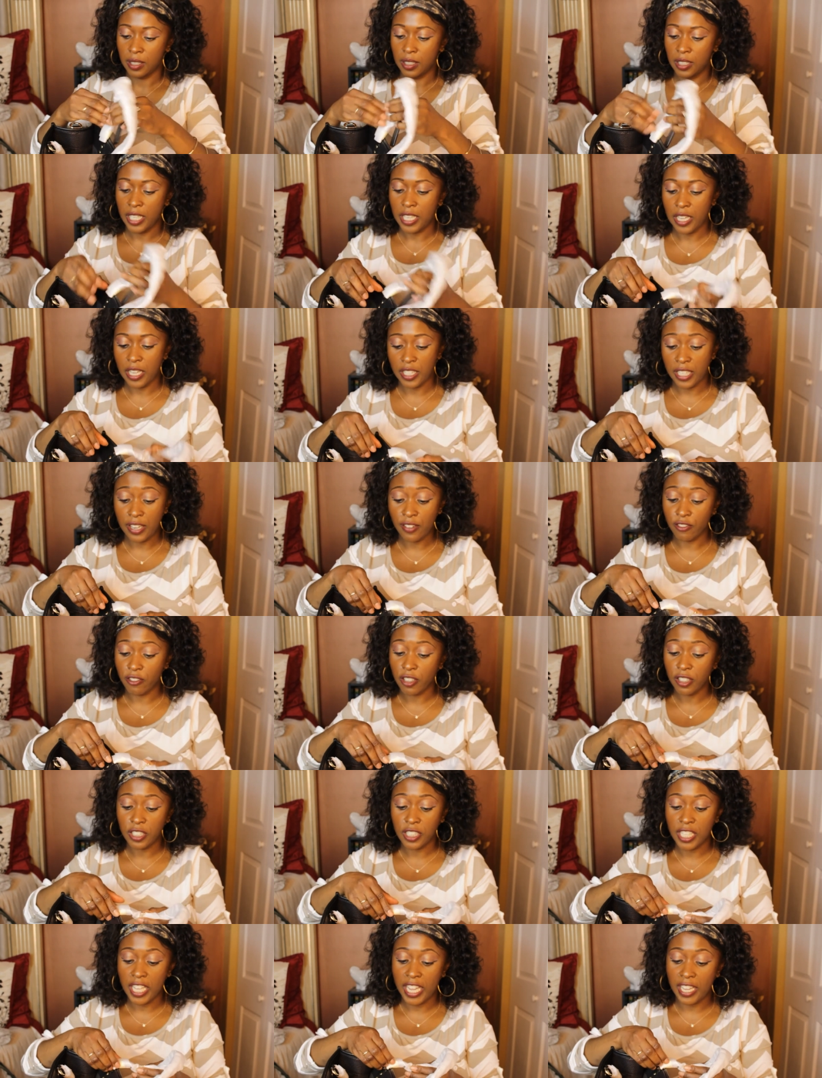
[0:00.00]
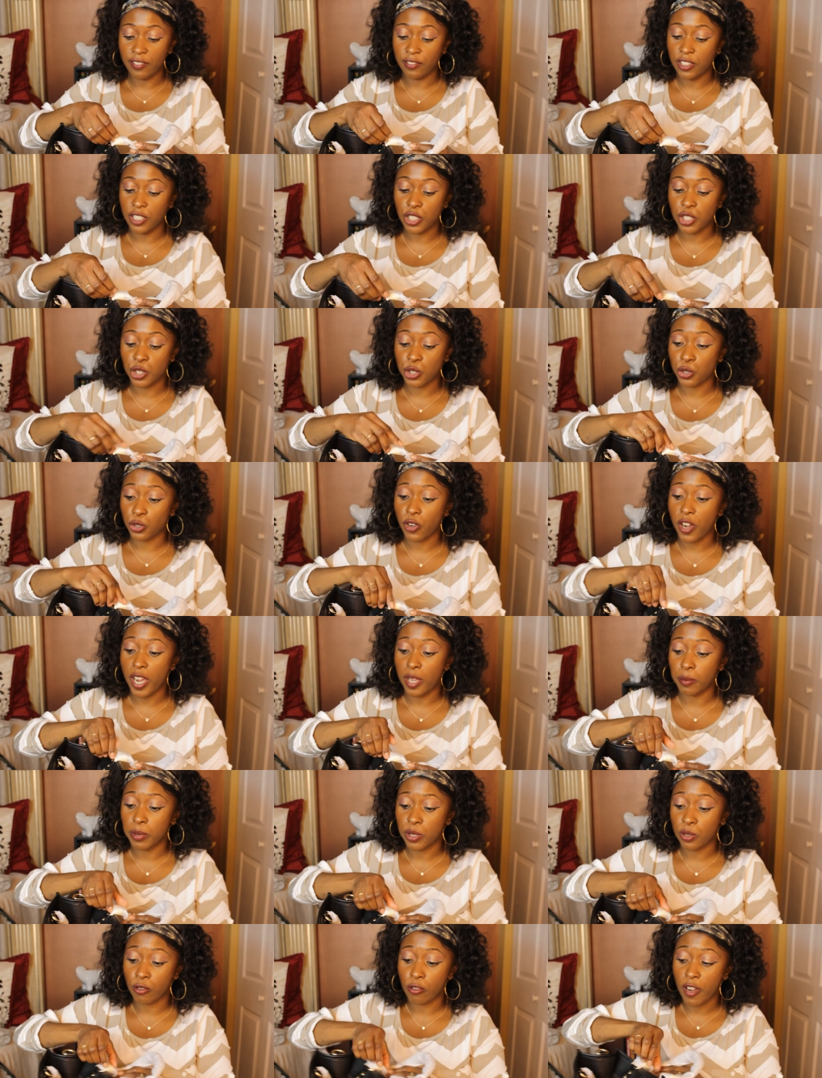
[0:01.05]
they, they really have these
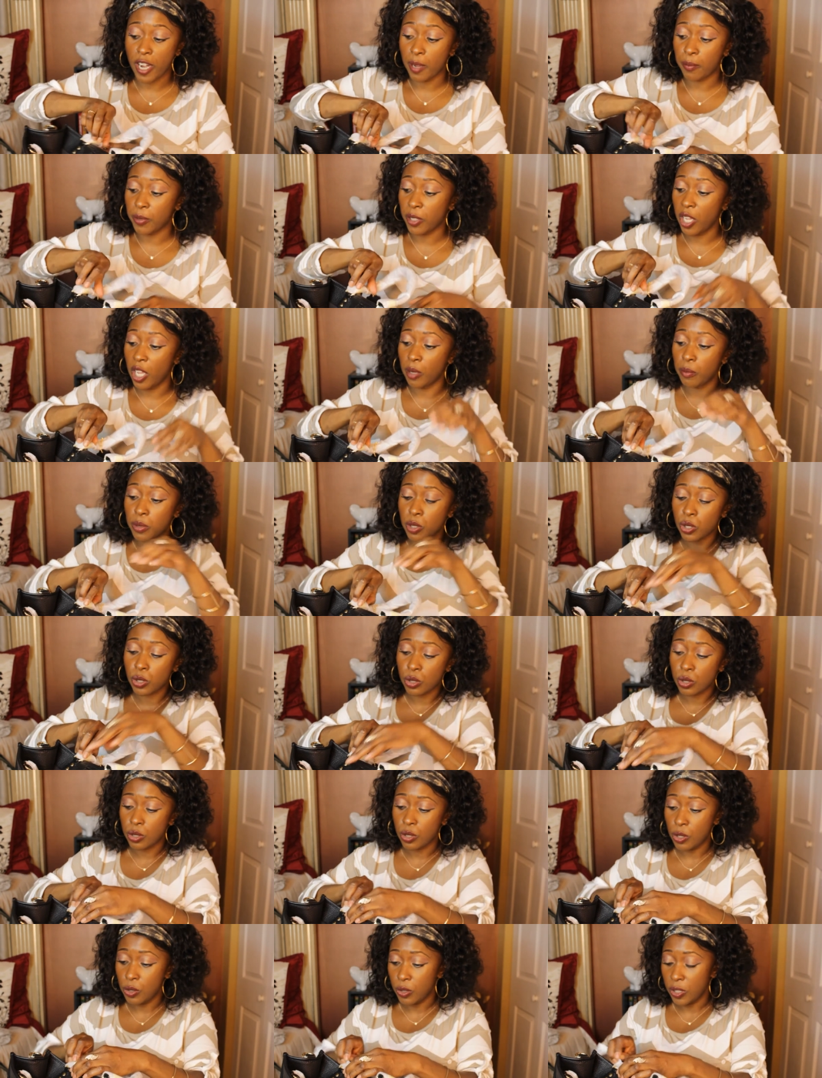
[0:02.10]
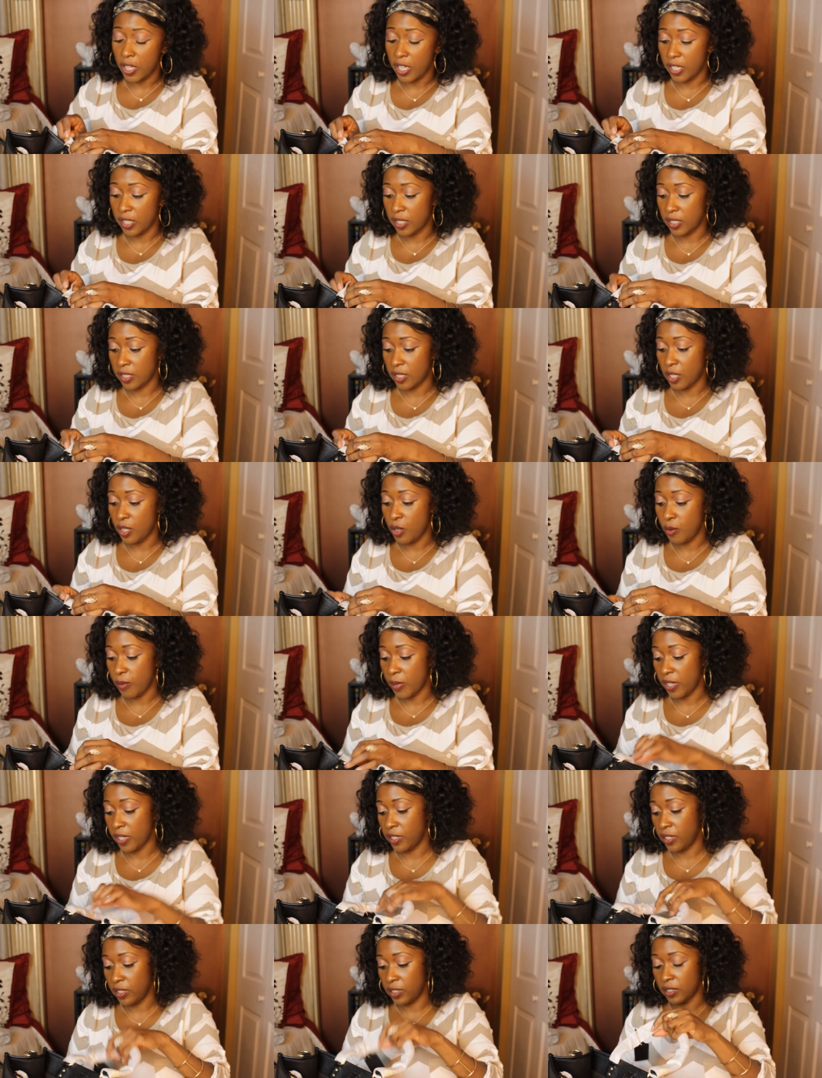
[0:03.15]
straps wrapped up so nice. Oh
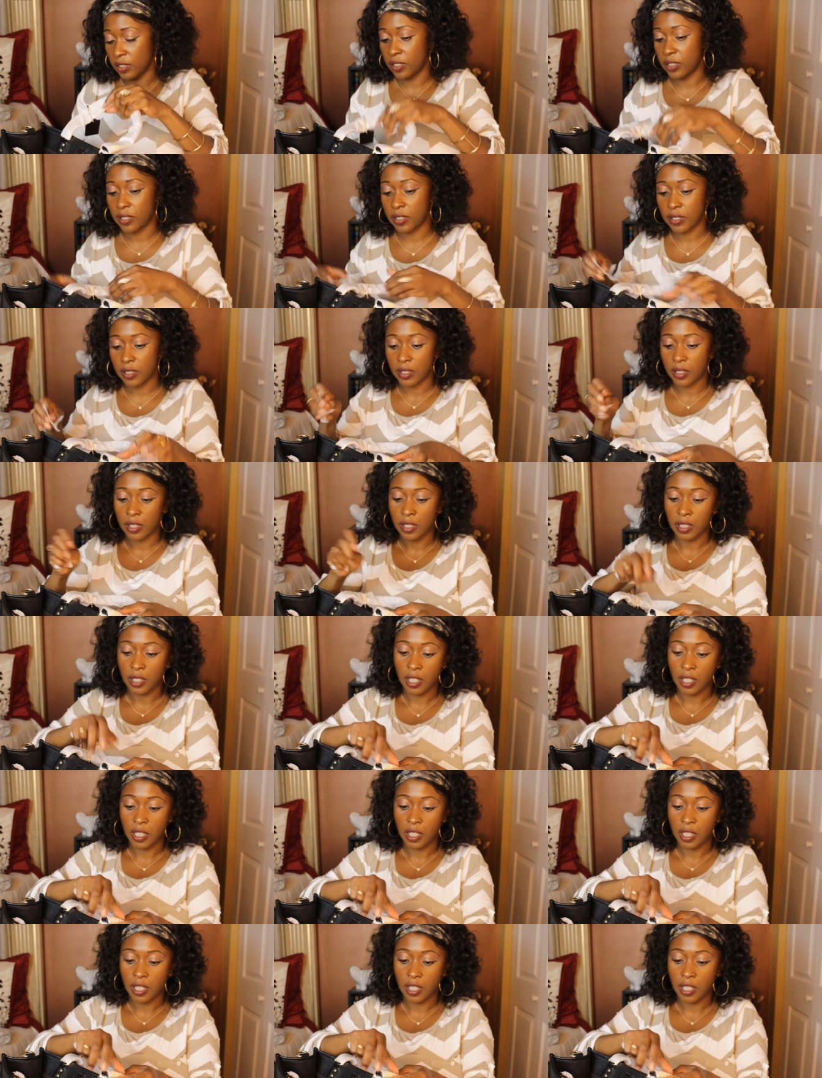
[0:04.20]
my goodness.